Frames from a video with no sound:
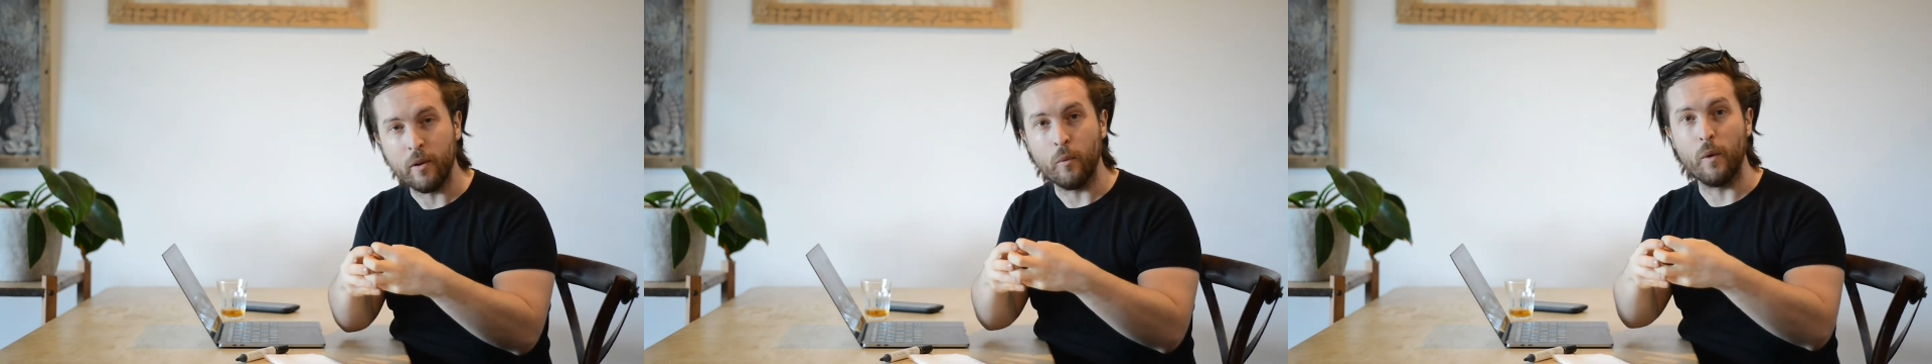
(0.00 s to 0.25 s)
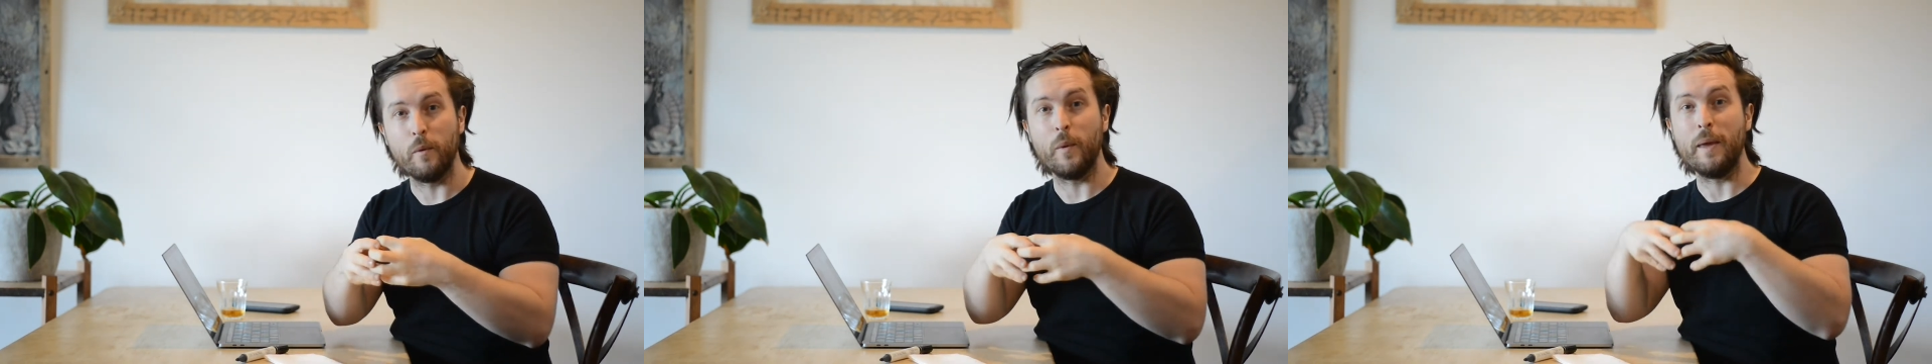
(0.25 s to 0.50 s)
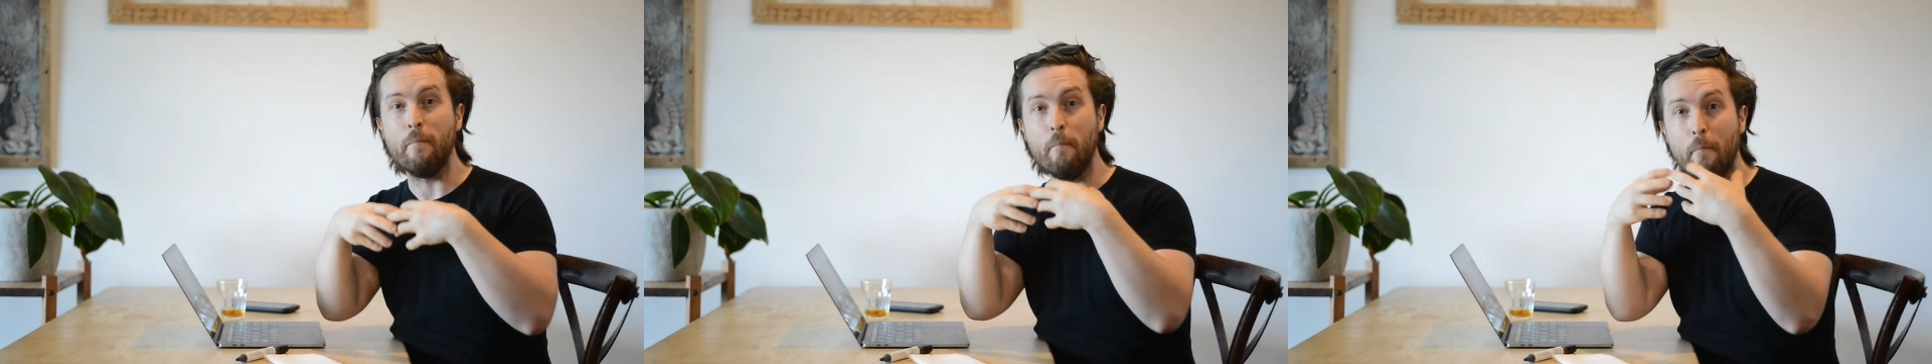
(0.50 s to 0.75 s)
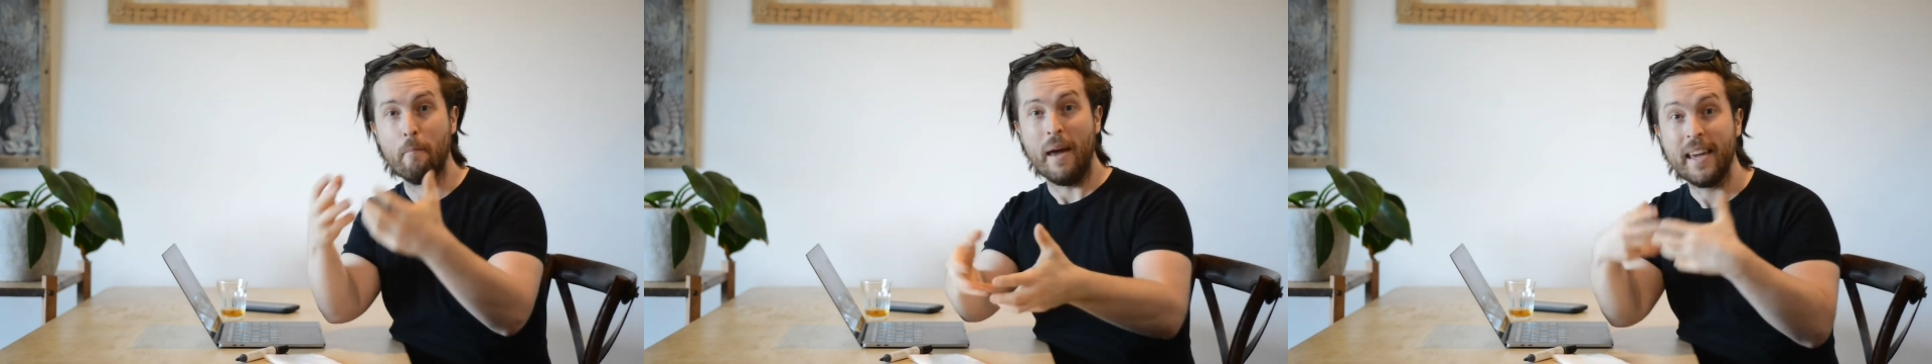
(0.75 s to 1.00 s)
when we
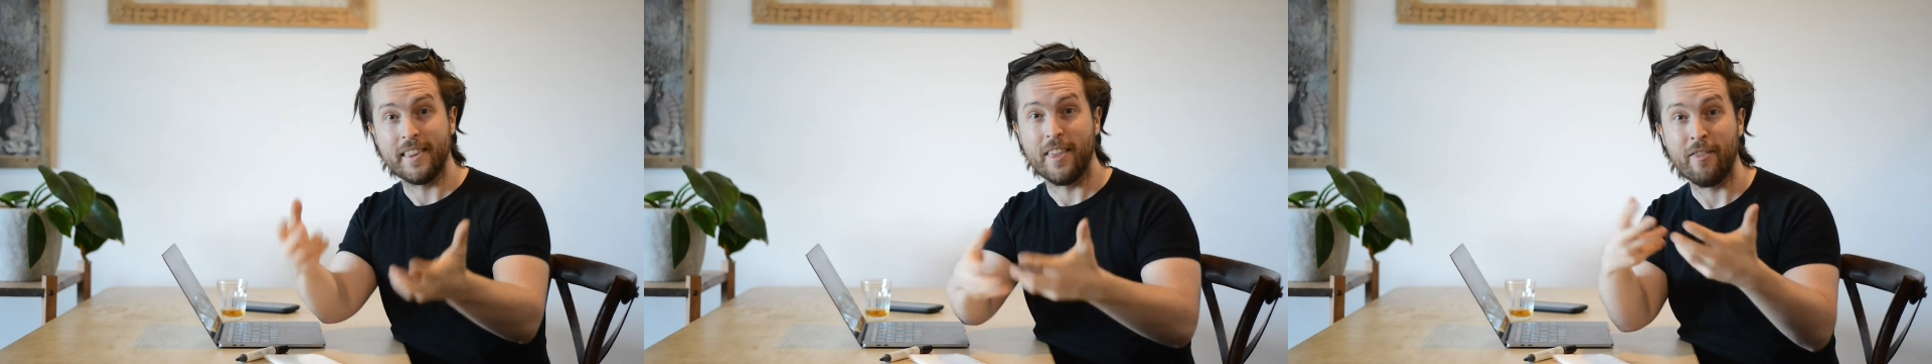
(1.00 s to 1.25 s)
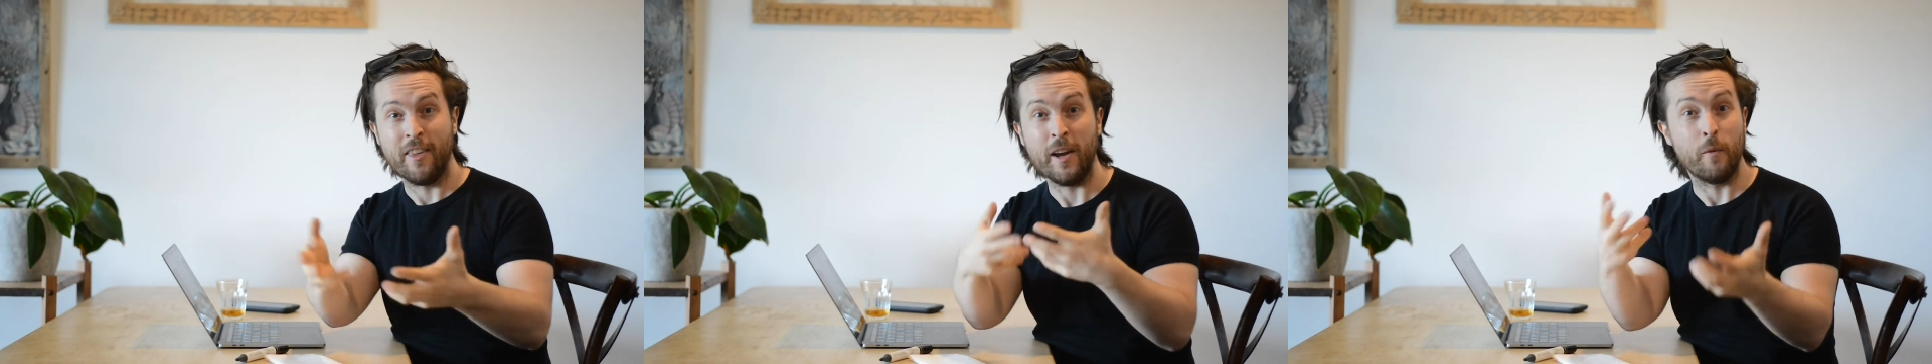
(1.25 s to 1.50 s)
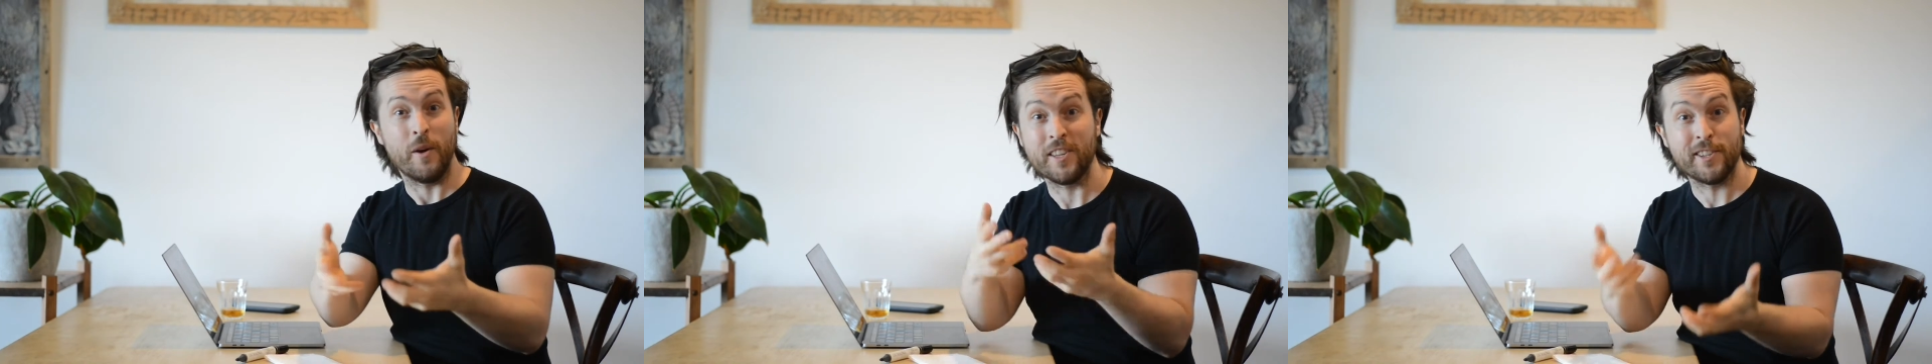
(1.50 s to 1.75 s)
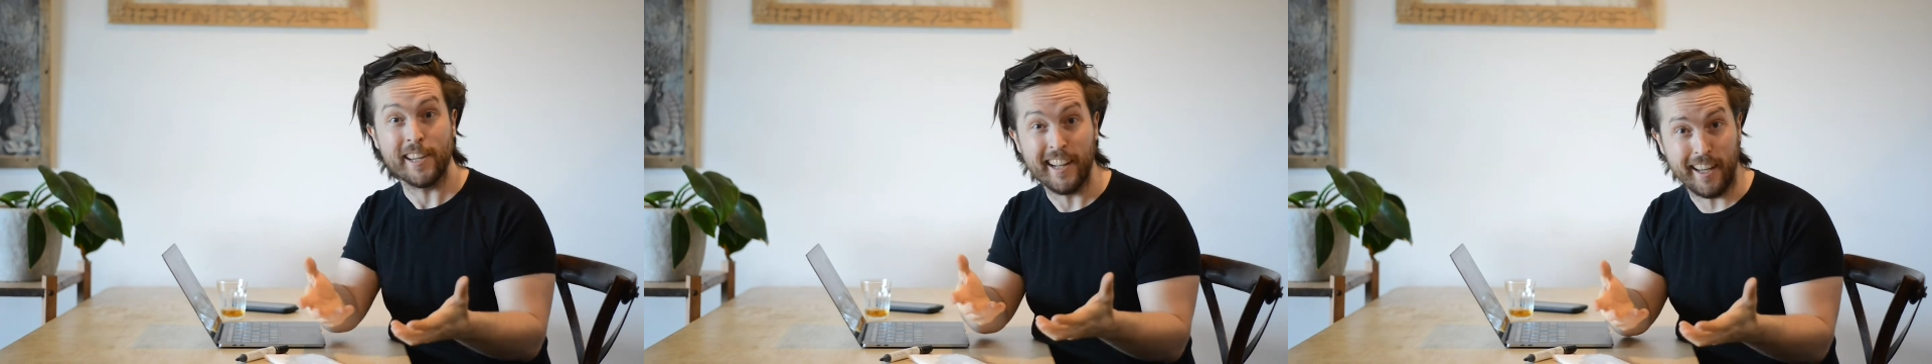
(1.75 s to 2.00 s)
make the thing we're
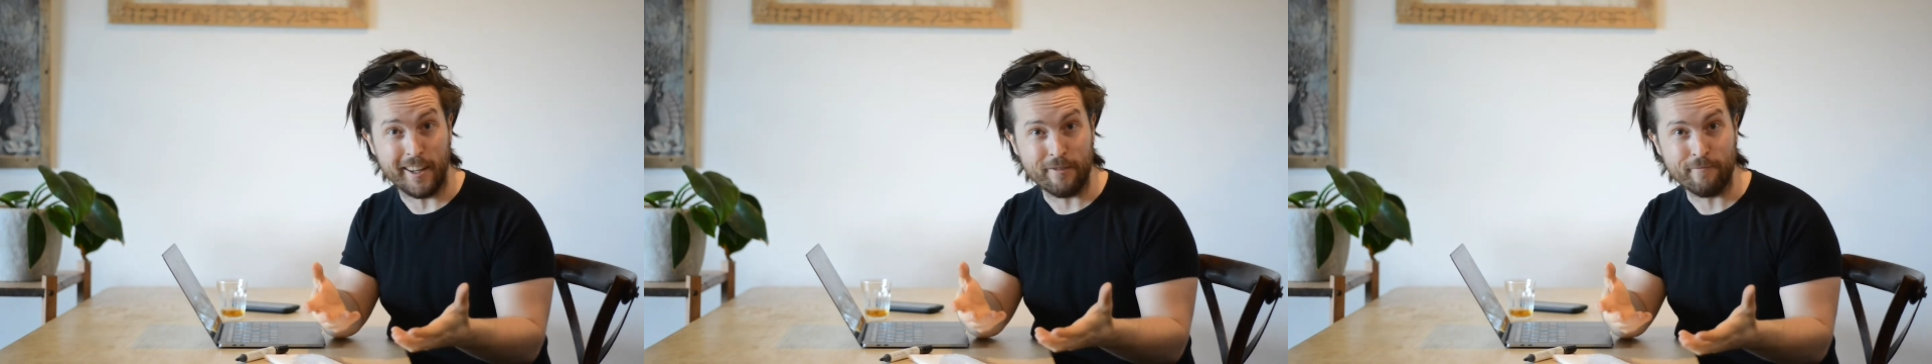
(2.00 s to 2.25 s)
selling.